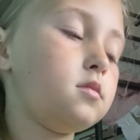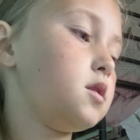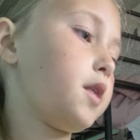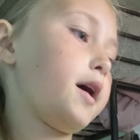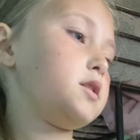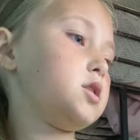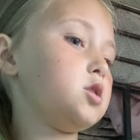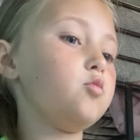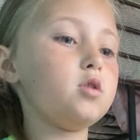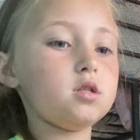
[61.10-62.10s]
That's
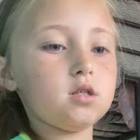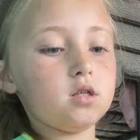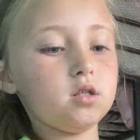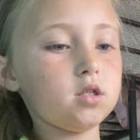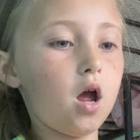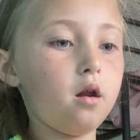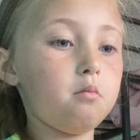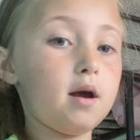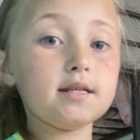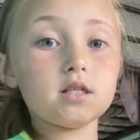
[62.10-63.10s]
the ones
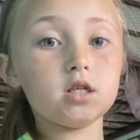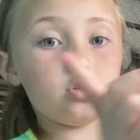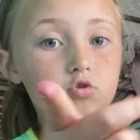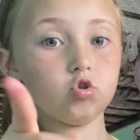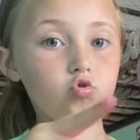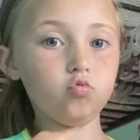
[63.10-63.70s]
inside my secret